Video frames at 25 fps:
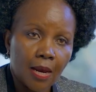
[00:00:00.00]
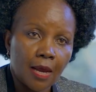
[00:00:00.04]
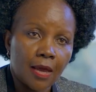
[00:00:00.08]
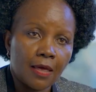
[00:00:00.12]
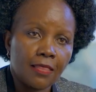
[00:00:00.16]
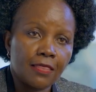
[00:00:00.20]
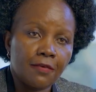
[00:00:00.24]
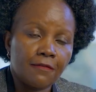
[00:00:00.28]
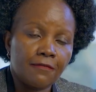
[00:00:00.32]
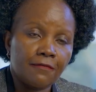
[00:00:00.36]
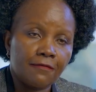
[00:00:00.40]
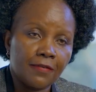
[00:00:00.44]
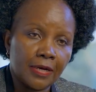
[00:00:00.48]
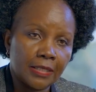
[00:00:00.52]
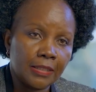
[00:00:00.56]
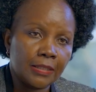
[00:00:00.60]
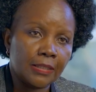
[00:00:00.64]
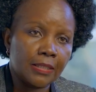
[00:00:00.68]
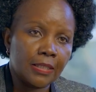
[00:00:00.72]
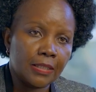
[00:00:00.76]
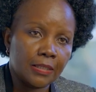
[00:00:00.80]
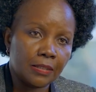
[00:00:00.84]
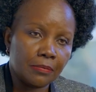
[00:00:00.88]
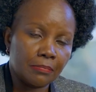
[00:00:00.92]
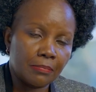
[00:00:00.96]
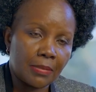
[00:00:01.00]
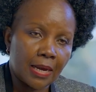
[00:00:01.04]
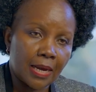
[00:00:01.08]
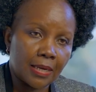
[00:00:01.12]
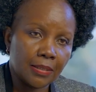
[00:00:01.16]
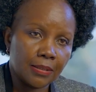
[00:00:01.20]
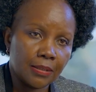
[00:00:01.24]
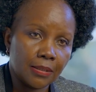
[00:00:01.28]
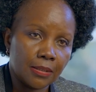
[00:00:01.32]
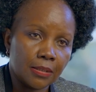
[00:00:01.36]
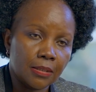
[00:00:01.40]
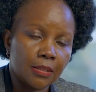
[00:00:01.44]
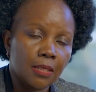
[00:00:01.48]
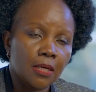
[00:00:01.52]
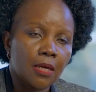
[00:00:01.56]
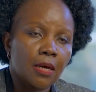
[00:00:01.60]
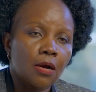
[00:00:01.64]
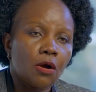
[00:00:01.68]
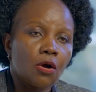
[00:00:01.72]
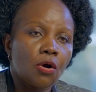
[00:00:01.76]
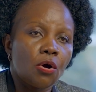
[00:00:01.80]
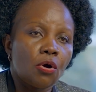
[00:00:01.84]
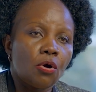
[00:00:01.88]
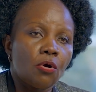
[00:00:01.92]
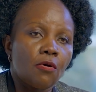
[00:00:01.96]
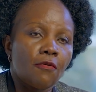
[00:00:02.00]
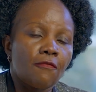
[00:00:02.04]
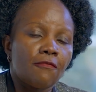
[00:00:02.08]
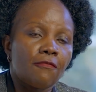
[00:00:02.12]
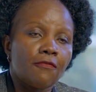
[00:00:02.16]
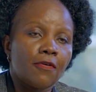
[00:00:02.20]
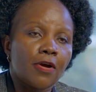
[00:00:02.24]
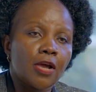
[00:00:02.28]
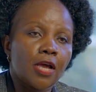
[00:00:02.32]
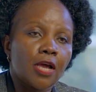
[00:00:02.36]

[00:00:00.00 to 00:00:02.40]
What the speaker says: And the first 6 months of